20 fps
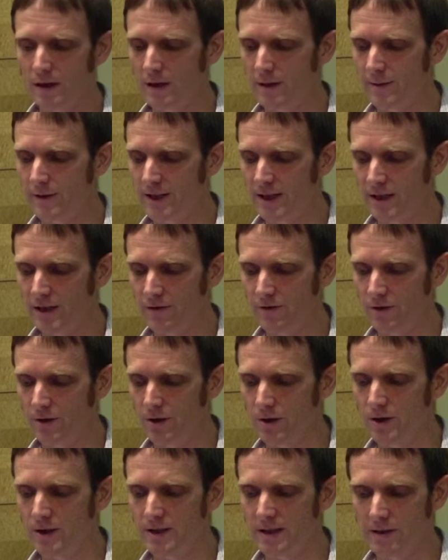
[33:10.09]
and it had 10 different
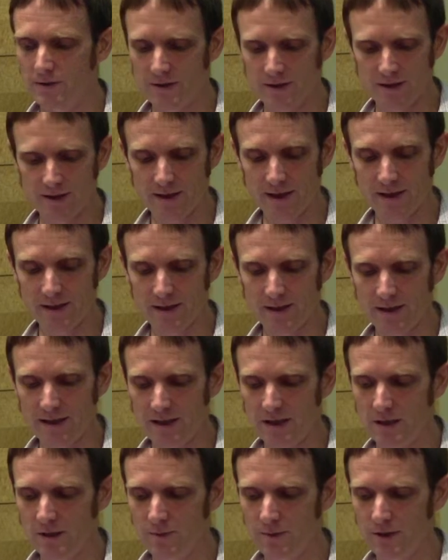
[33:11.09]
artists. I was
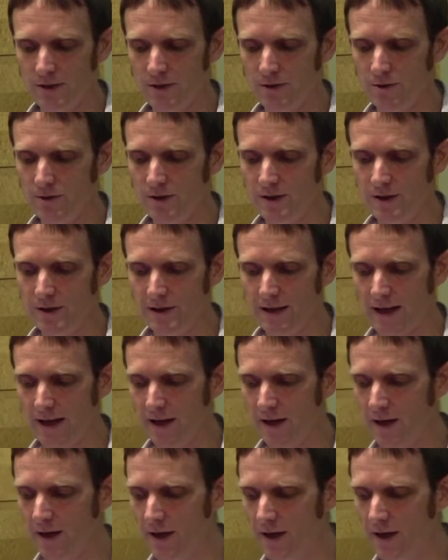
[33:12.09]
selected to be included on that.